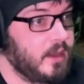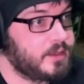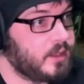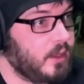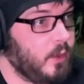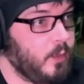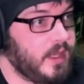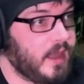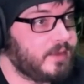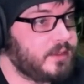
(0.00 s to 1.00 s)
So
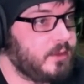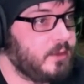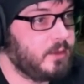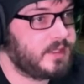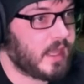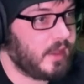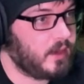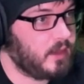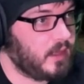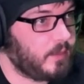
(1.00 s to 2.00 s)
we have to tally
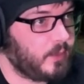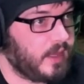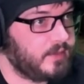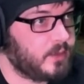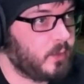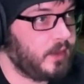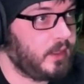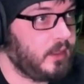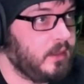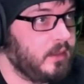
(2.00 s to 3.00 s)
it all up. We have
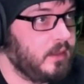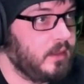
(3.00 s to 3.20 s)
20.